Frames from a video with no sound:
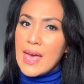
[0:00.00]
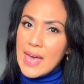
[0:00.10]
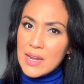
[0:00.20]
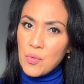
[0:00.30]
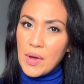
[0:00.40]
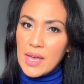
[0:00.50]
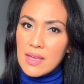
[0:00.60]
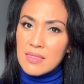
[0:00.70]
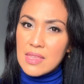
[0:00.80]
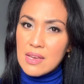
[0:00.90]

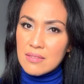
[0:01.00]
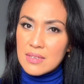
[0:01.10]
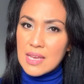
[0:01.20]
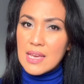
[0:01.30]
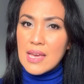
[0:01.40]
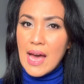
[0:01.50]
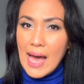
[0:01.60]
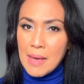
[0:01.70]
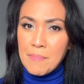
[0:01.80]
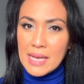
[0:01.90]
Anyway, the other day
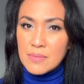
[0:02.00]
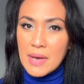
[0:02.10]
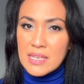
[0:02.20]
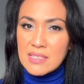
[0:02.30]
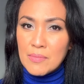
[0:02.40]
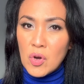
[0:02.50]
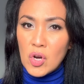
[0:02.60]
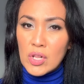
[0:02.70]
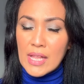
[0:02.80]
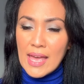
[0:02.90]
I passed by in the
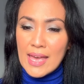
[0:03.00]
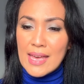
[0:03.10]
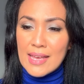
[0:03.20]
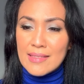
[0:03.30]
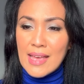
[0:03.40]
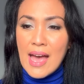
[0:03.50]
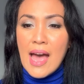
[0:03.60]
mall and